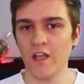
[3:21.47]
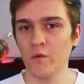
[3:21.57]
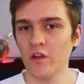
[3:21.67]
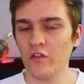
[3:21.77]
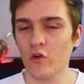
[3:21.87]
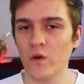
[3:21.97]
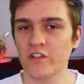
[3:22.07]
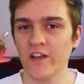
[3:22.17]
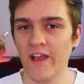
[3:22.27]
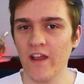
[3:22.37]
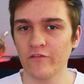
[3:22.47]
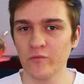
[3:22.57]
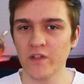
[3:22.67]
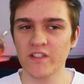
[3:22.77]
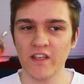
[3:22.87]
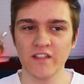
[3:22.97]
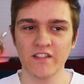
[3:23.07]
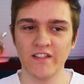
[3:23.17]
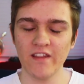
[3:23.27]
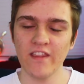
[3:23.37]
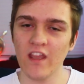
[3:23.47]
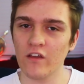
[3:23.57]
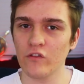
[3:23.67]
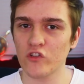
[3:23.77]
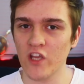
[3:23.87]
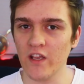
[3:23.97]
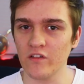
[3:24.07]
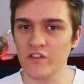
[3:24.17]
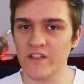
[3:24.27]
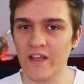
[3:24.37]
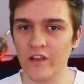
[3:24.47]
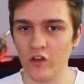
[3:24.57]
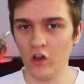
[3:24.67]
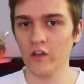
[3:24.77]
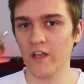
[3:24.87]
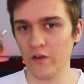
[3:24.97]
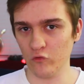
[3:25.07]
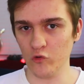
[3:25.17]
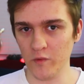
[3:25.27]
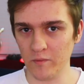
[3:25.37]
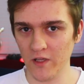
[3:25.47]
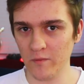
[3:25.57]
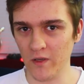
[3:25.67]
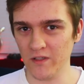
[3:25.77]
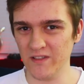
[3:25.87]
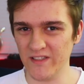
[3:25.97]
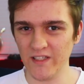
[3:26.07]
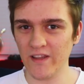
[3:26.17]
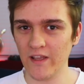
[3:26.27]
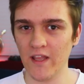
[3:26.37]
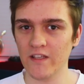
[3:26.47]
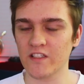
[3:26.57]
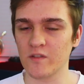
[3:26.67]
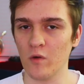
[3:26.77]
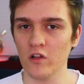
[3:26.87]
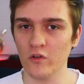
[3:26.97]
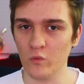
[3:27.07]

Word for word: Now another question I have from this is did the other channels that got a Ruby play button, did they get small